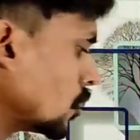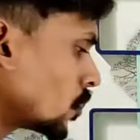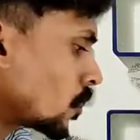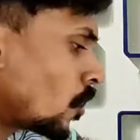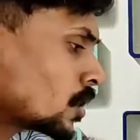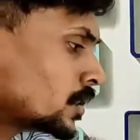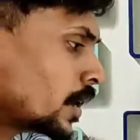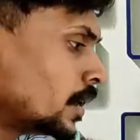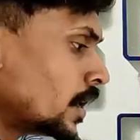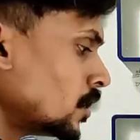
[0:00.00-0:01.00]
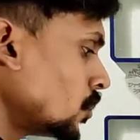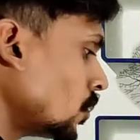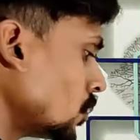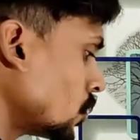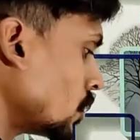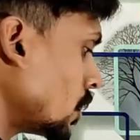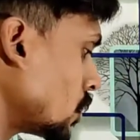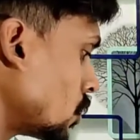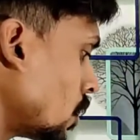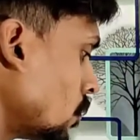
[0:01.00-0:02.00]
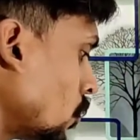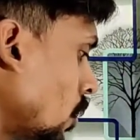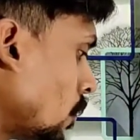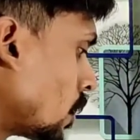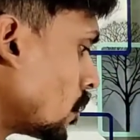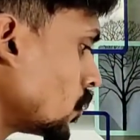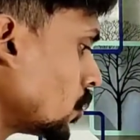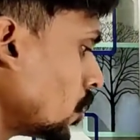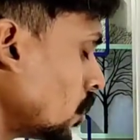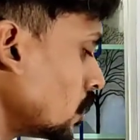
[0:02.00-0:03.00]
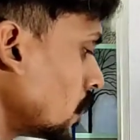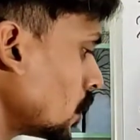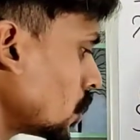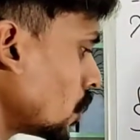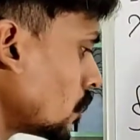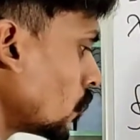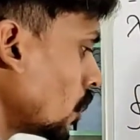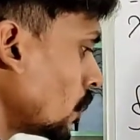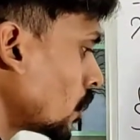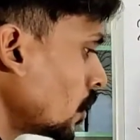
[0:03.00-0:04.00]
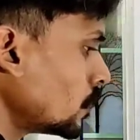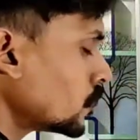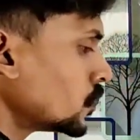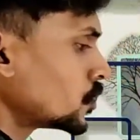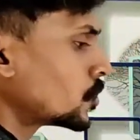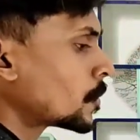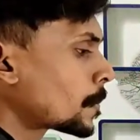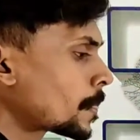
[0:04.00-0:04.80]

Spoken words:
So cos 90 is 0, so this term will become 0, this term will become 0.